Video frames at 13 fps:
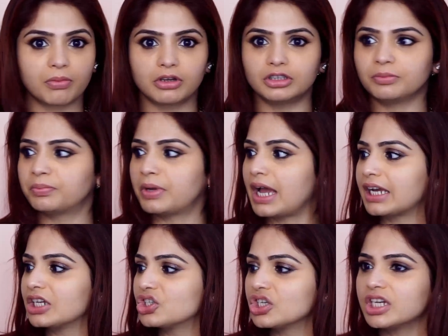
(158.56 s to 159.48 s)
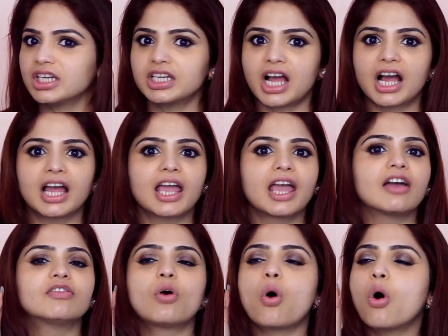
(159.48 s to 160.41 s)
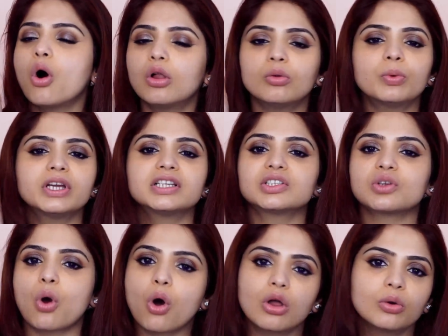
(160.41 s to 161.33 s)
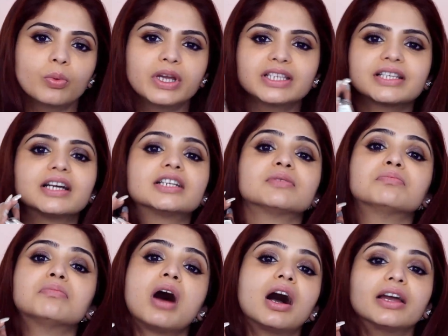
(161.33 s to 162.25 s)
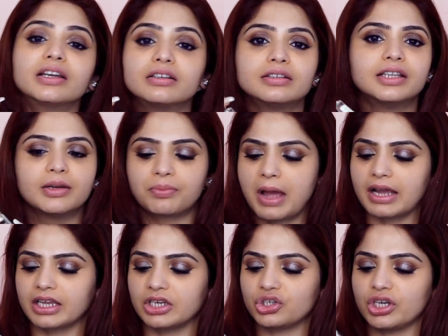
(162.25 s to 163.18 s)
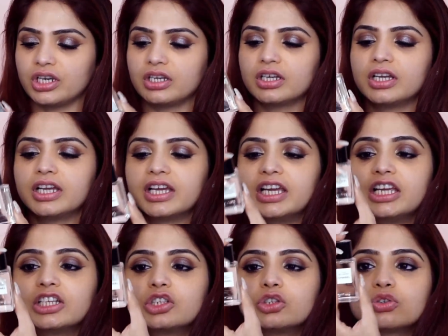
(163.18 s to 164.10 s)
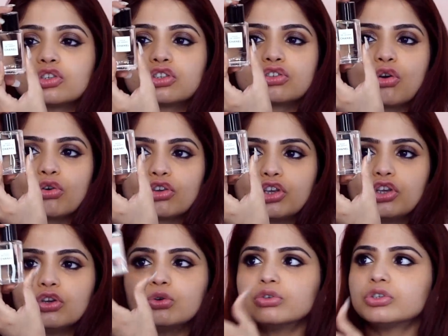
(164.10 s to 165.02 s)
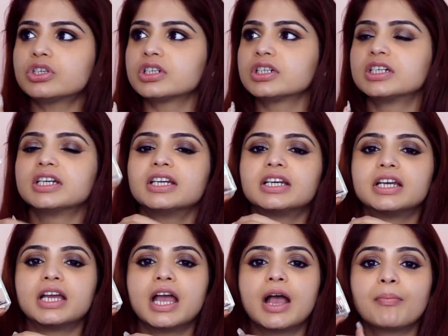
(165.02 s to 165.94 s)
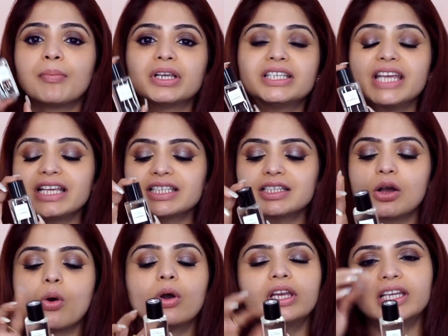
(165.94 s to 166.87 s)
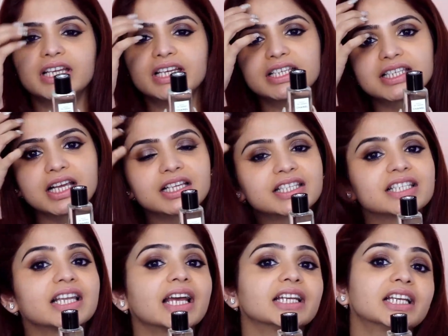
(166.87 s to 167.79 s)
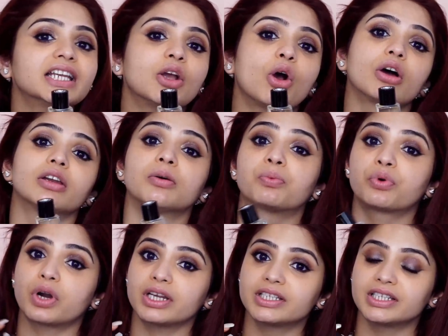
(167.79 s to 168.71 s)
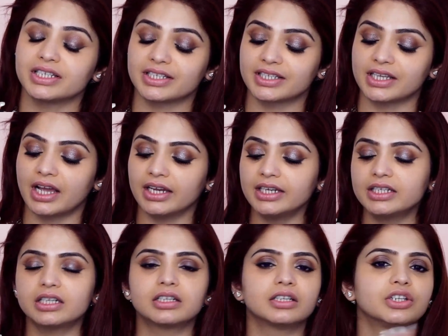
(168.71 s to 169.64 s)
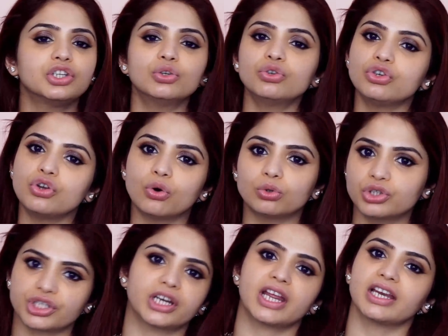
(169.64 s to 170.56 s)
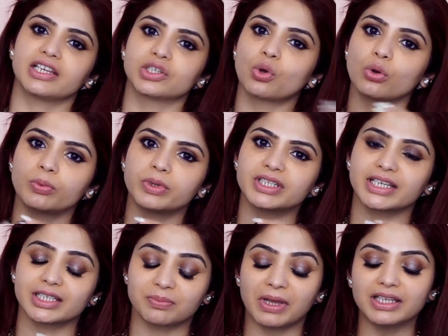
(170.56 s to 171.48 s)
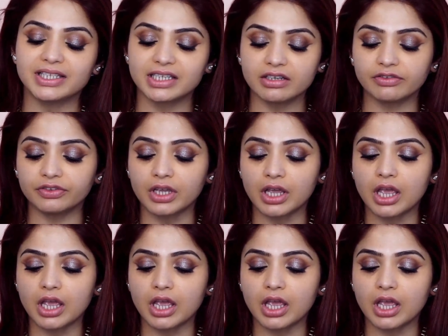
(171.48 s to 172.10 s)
about the packaging. I have always admired their packaging. It looks so cute. But yes, the oil is slightly on a pricier side. You know Chanel is always expensive